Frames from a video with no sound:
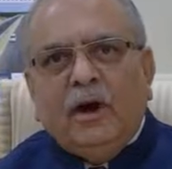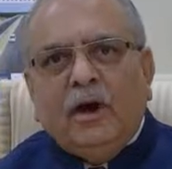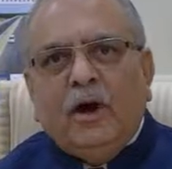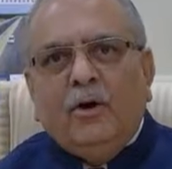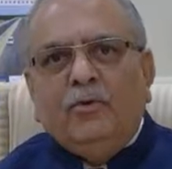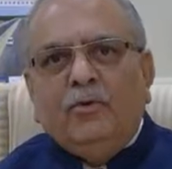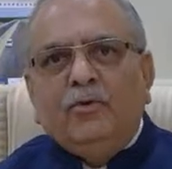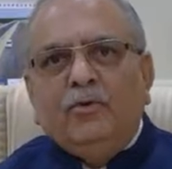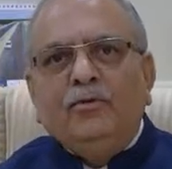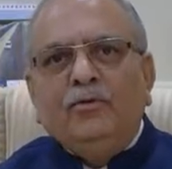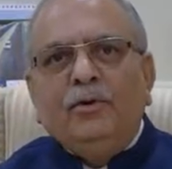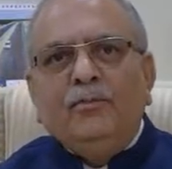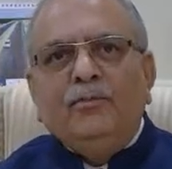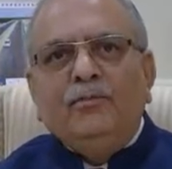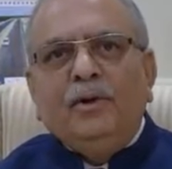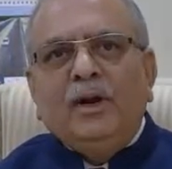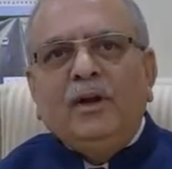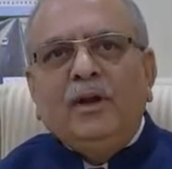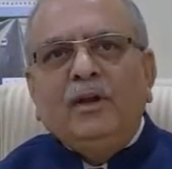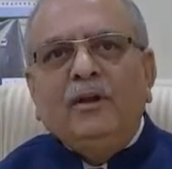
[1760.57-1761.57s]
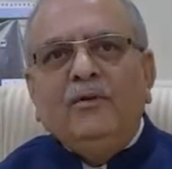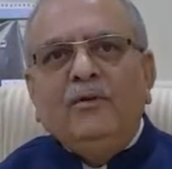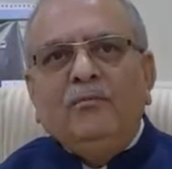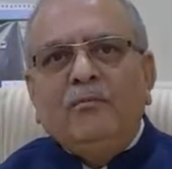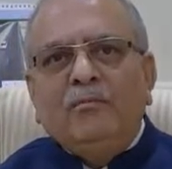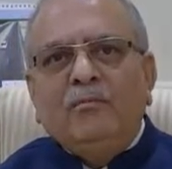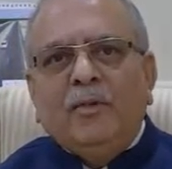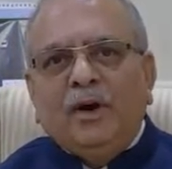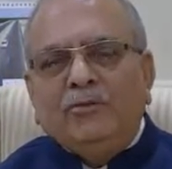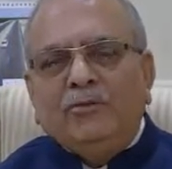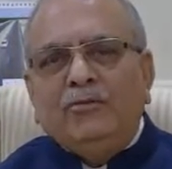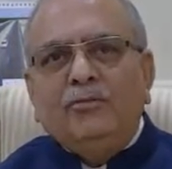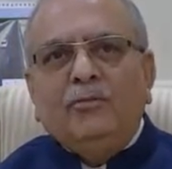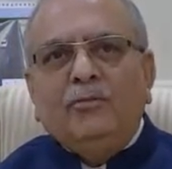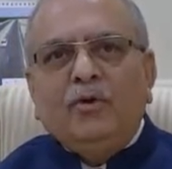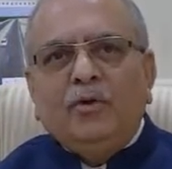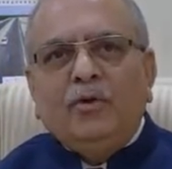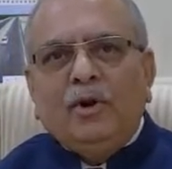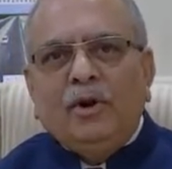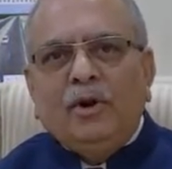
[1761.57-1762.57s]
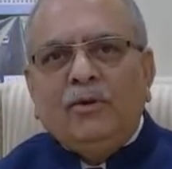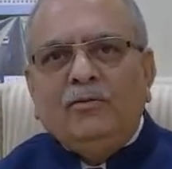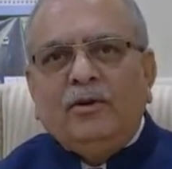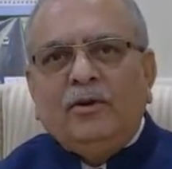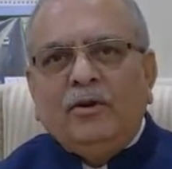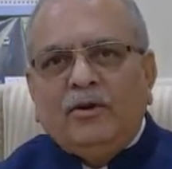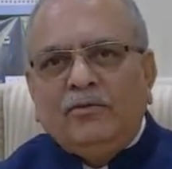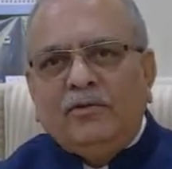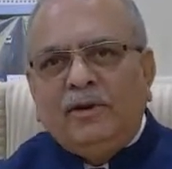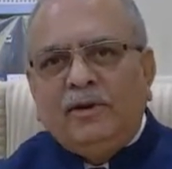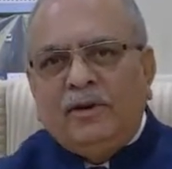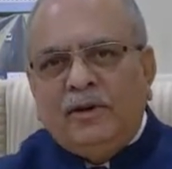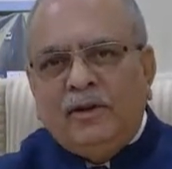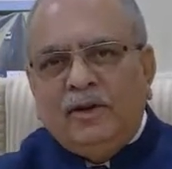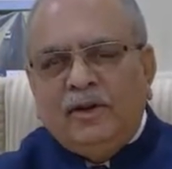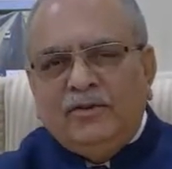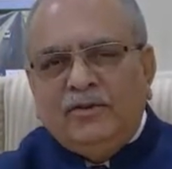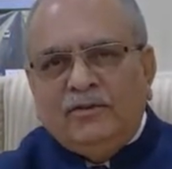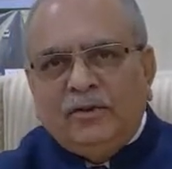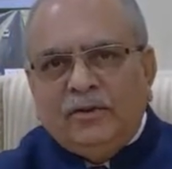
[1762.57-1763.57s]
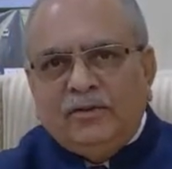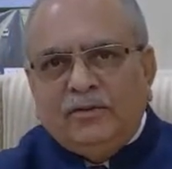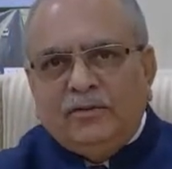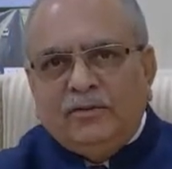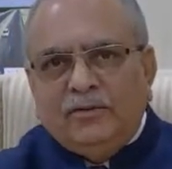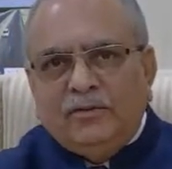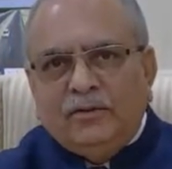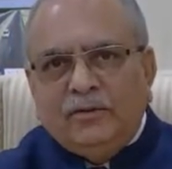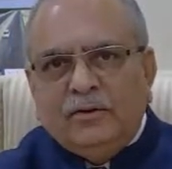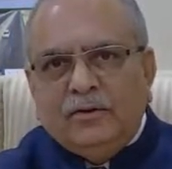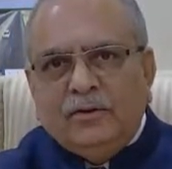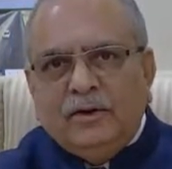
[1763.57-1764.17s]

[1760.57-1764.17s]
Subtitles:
How do we build in much more level of intelligence